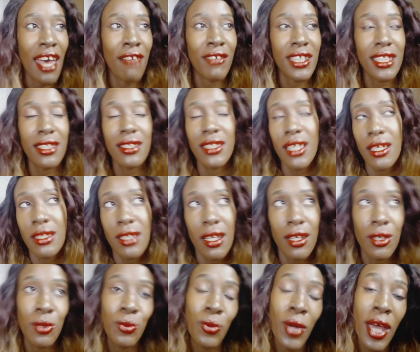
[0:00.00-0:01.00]
ever since I
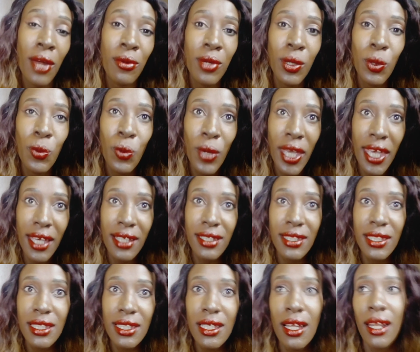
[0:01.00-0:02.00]
started wearing
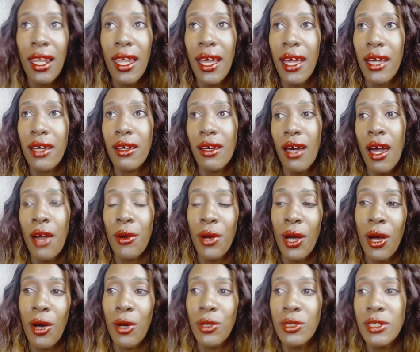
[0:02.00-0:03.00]
wigs, like
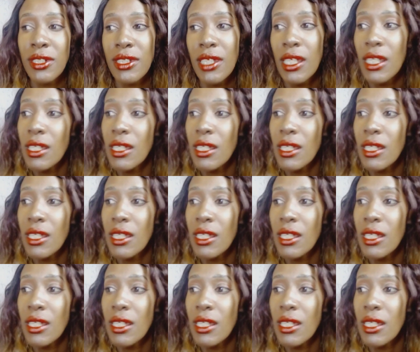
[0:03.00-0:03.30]
around,